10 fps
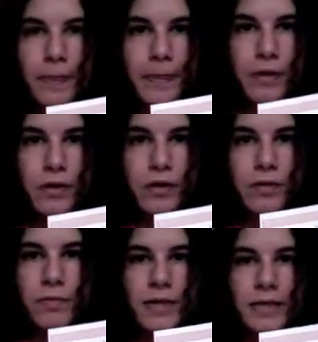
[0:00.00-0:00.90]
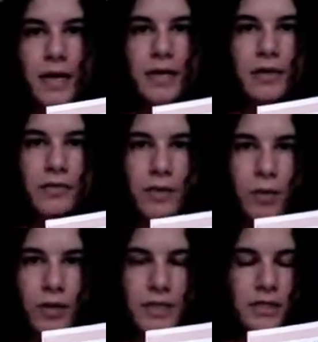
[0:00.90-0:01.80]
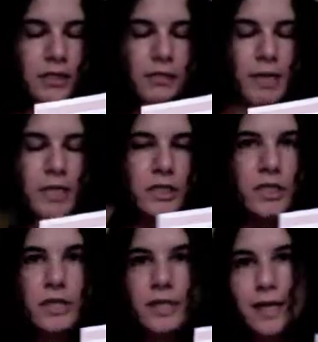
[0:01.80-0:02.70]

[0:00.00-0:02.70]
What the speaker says: You could have picked any of the ones I just mentioned,